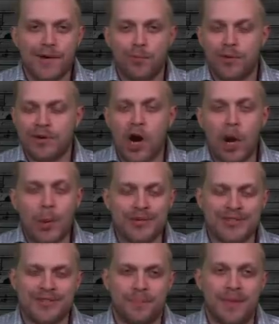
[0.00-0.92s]

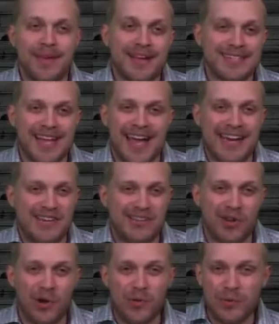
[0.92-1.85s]
Regardless of the picks, I
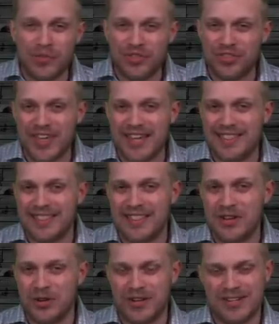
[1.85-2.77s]
don't think
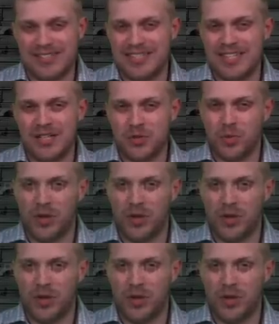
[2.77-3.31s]
you're going to see this